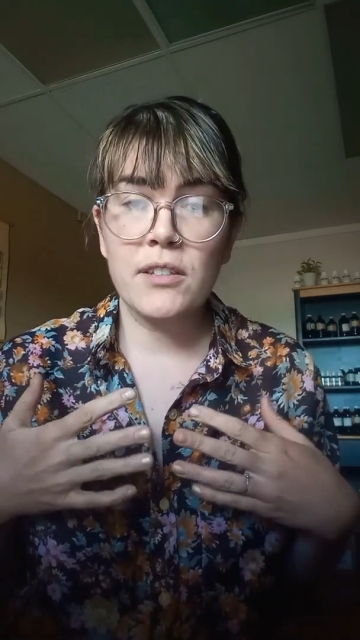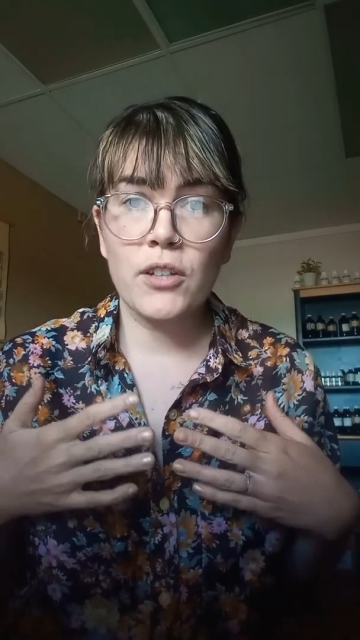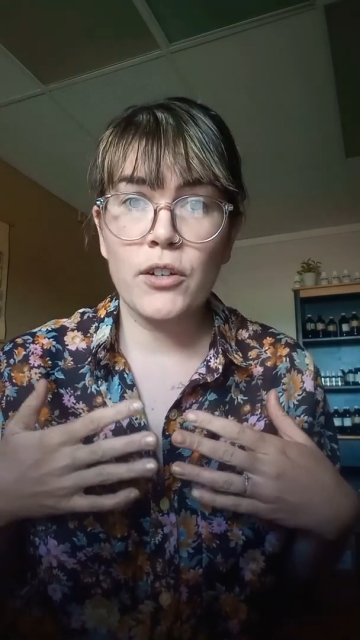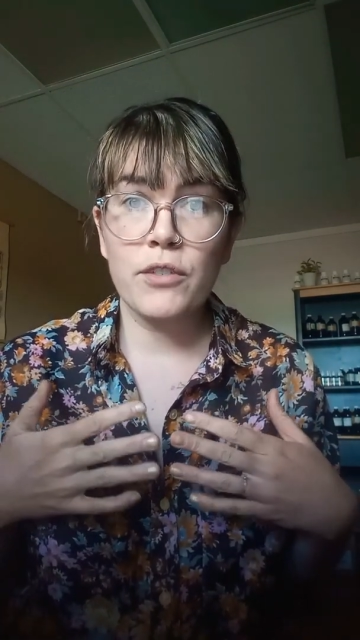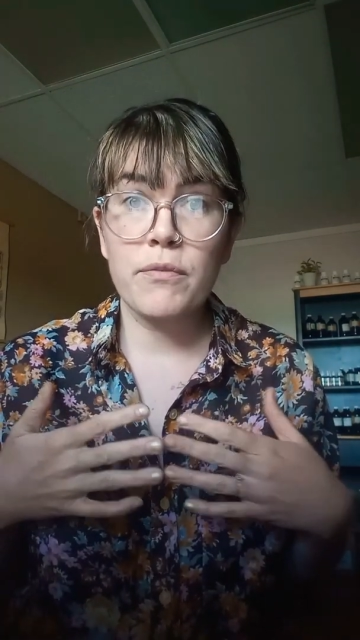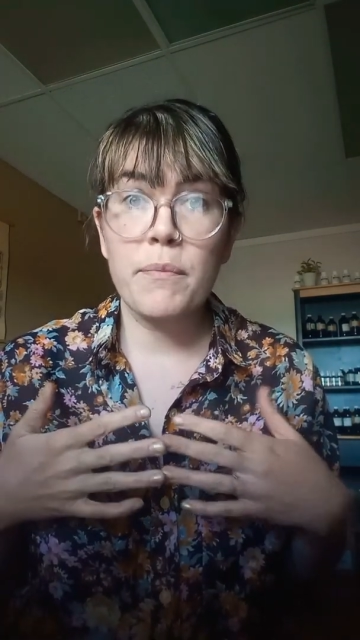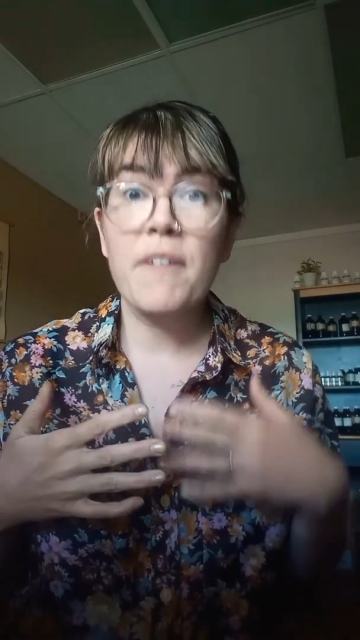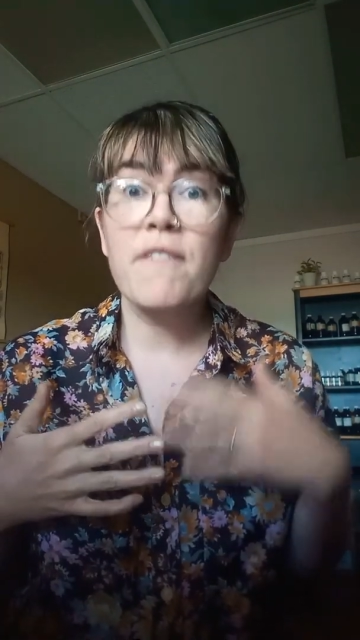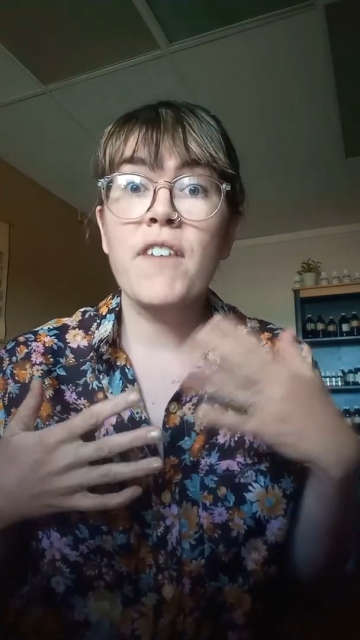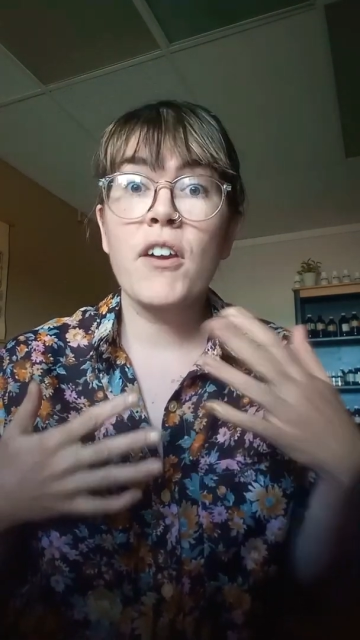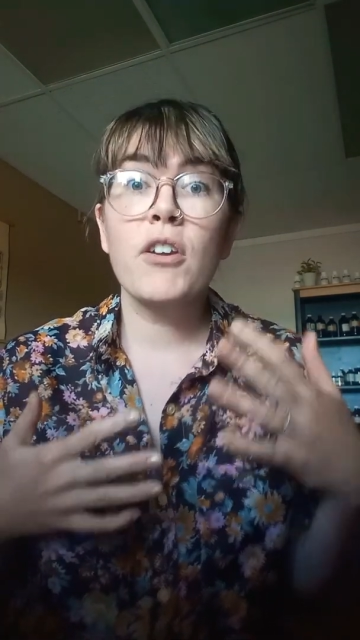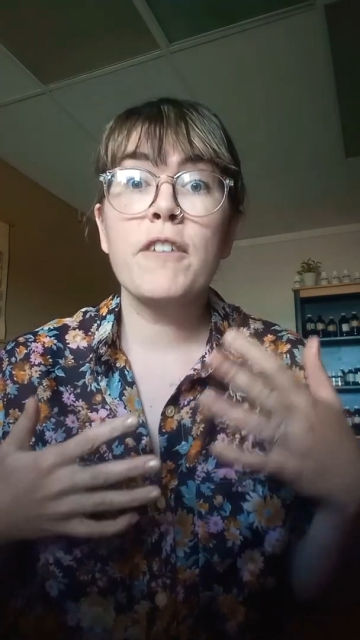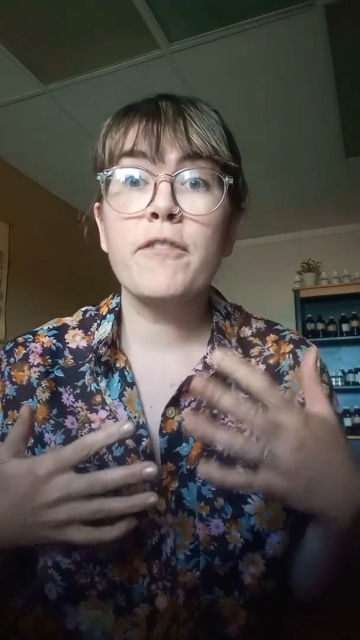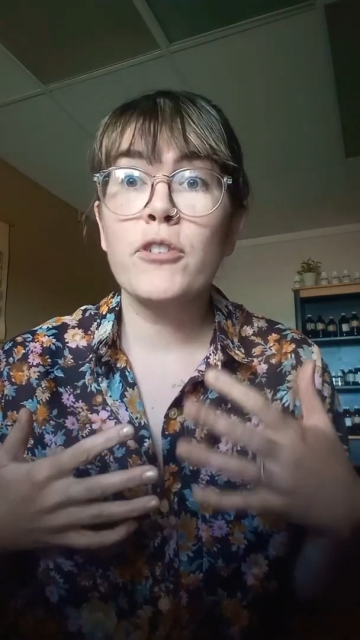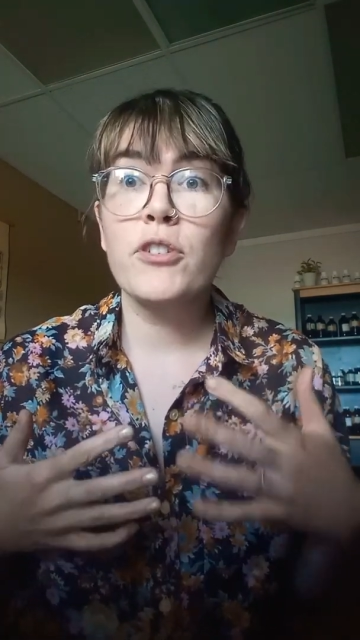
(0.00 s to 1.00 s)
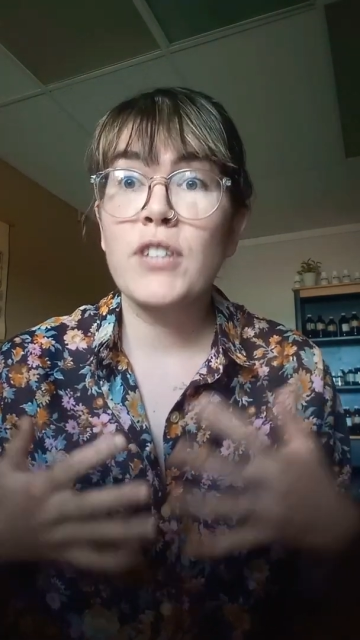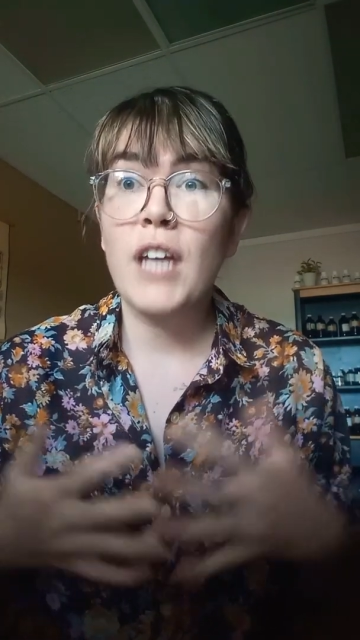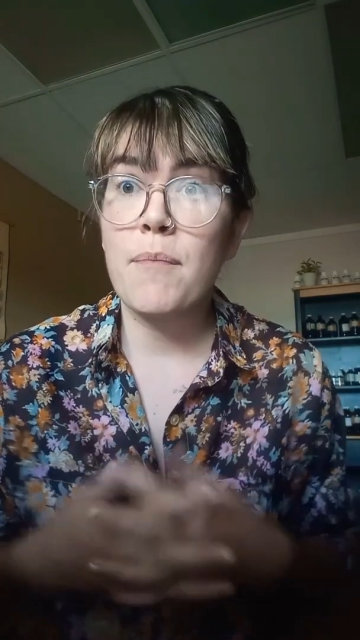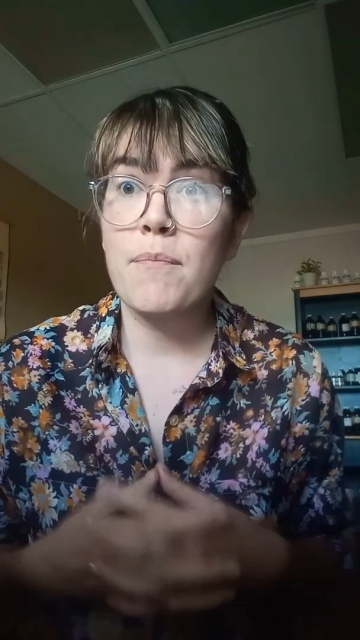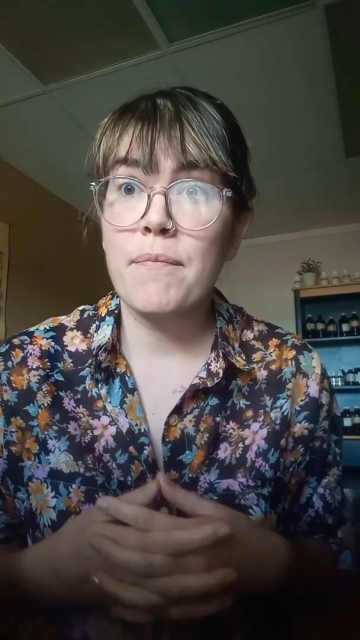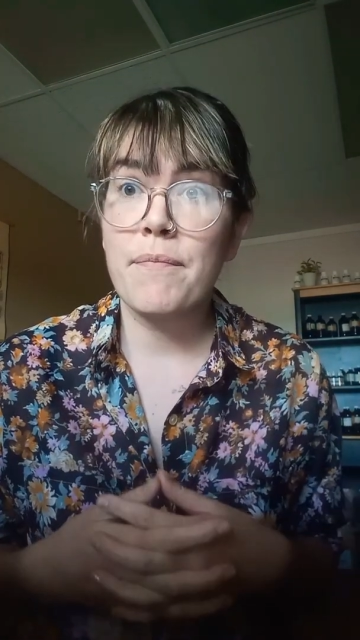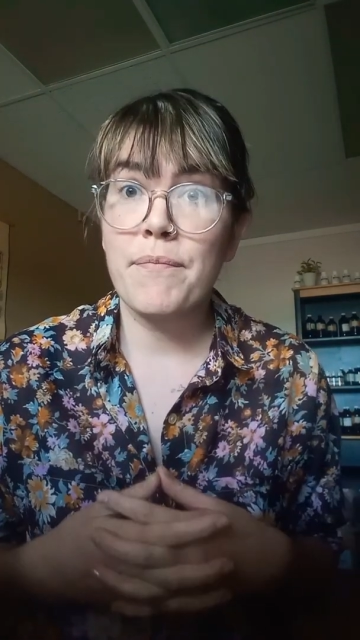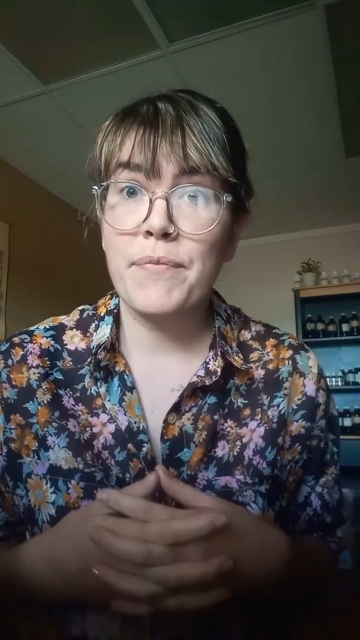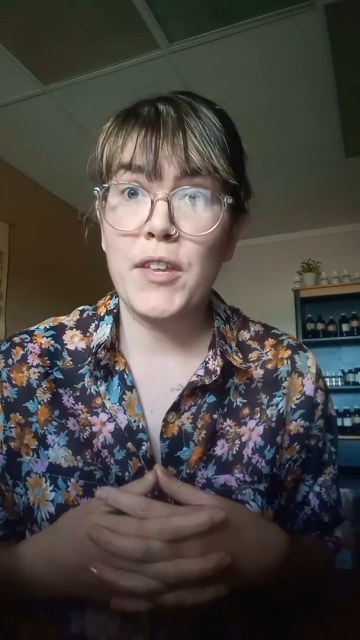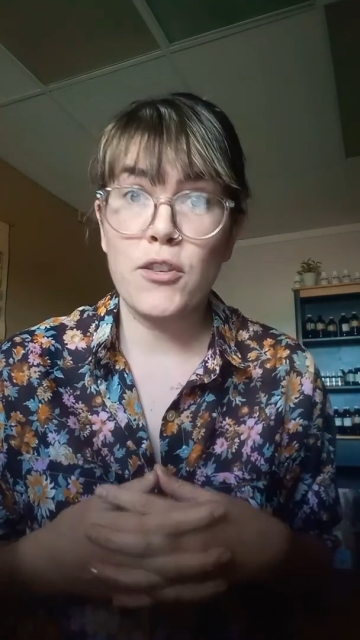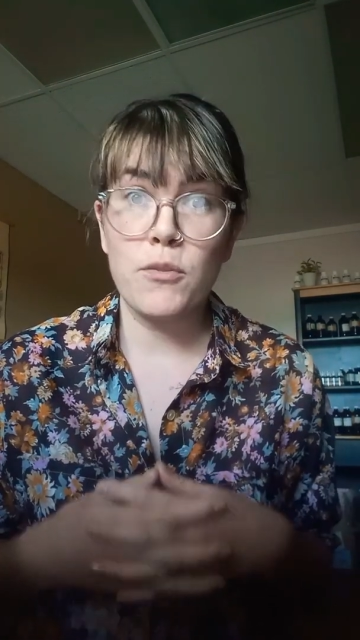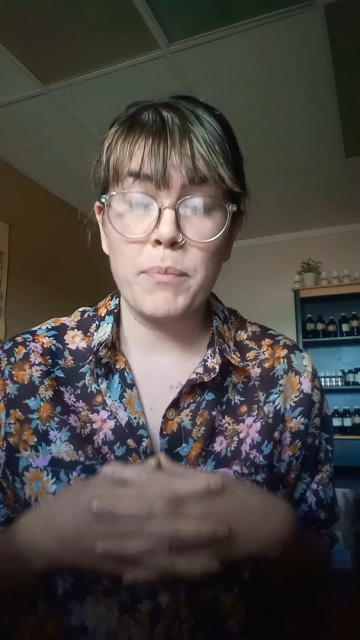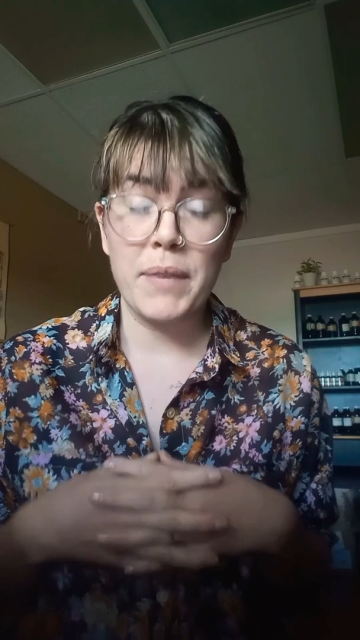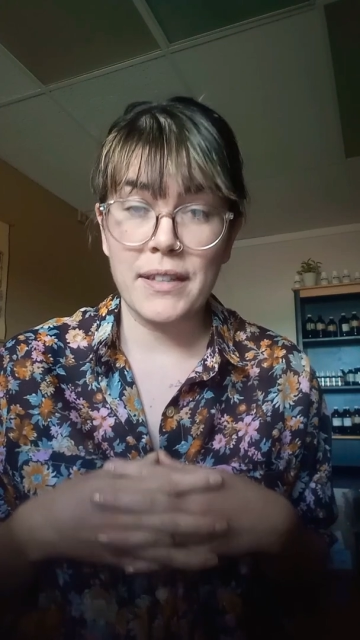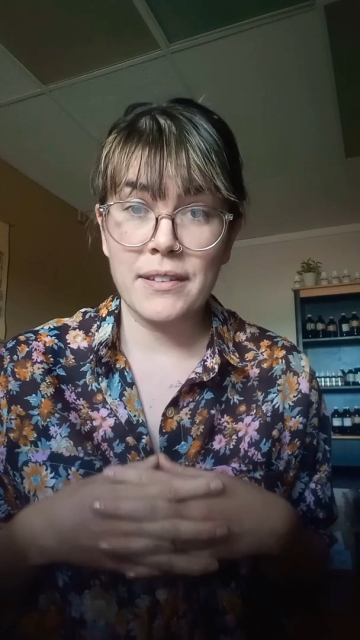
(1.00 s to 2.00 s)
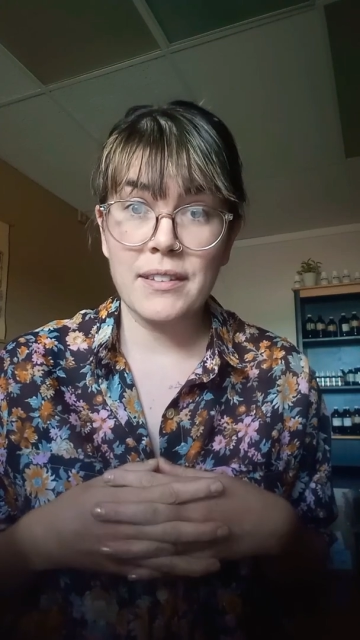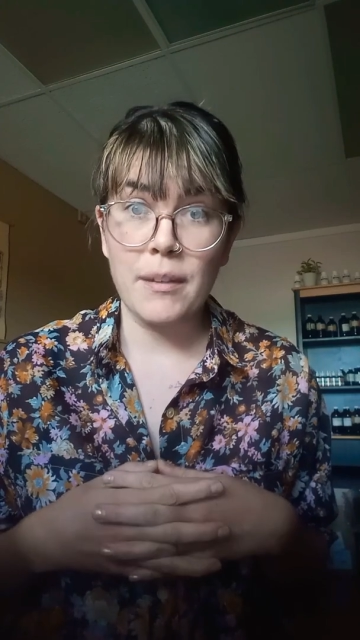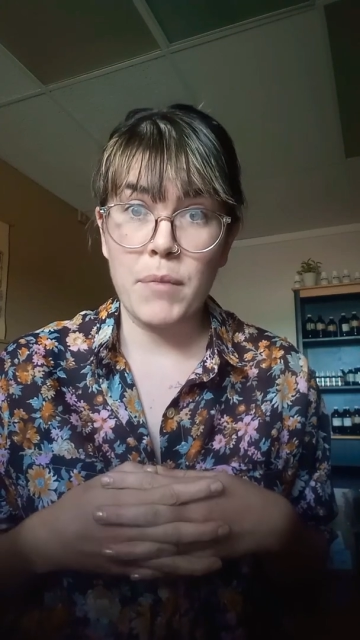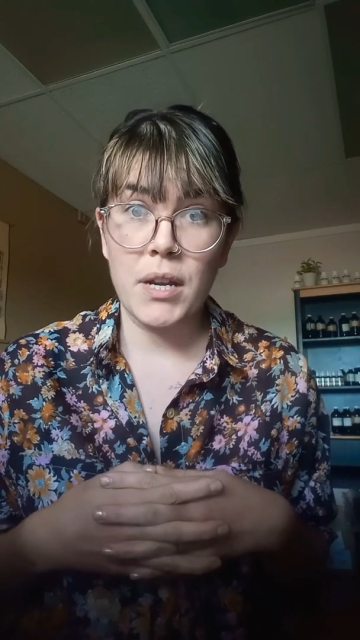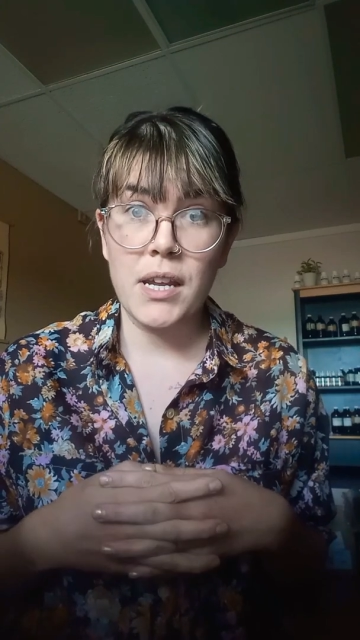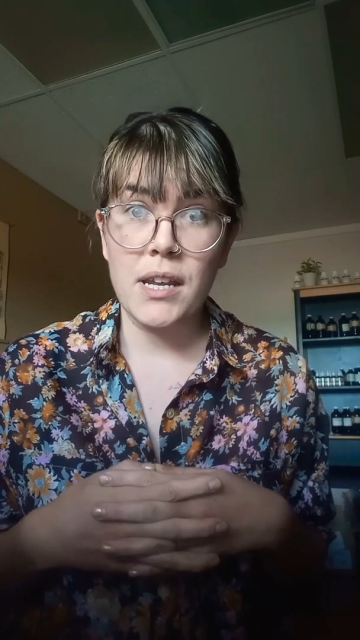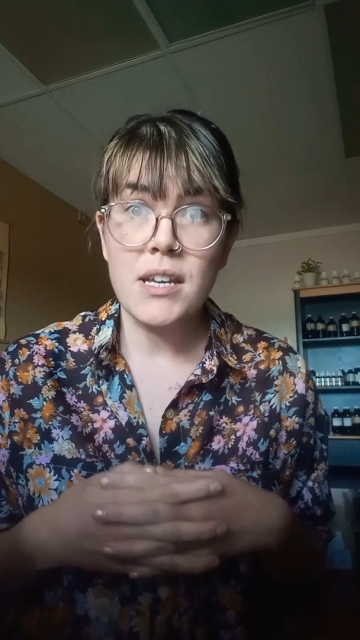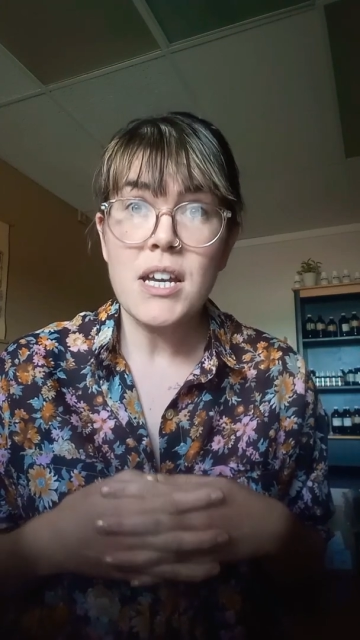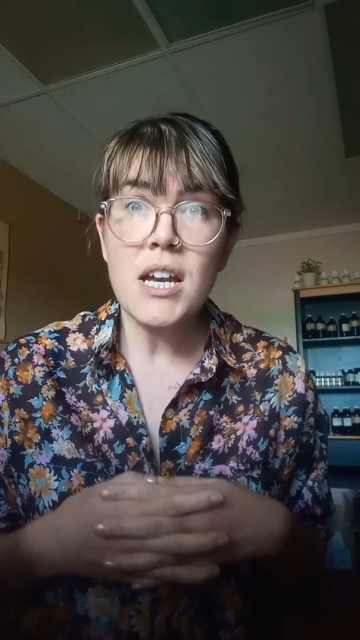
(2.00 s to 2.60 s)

starts from the very first time that you meet somebody.